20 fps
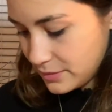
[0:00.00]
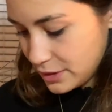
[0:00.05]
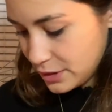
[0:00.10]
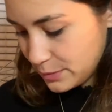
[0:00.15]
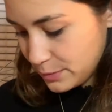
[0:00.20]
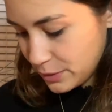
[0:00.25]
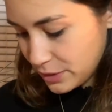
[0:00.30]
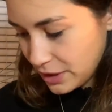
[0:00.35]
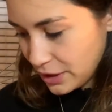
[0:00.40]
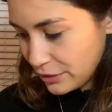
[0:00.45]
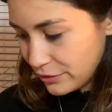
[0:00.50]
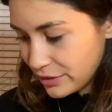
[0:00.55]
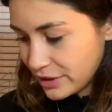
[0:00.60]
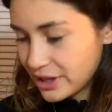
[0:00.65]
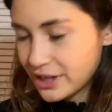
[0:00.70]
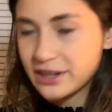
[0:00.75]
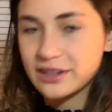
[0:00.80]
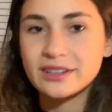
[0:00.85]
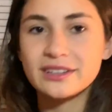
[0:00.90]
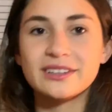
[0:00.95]
just put that over
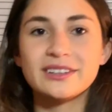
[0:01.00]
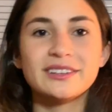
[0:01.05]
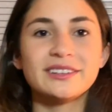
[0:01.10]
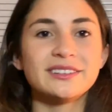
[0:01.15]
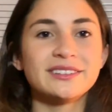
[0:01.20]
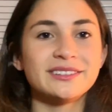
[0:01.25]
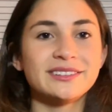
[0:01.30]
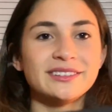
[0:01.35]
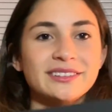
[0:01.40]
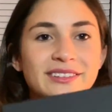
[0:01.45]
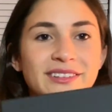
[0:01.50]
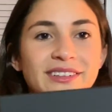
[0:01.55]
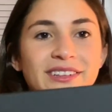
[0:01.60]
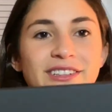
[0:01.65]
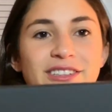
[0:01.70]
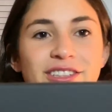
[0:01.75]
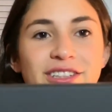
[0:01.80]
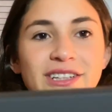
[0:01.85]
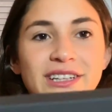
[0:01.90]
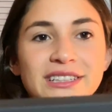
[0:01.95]
there, you
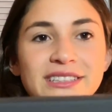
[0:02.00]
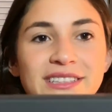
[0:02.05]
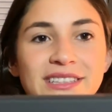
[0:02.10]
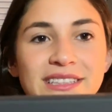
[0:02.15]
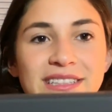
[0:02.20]
guys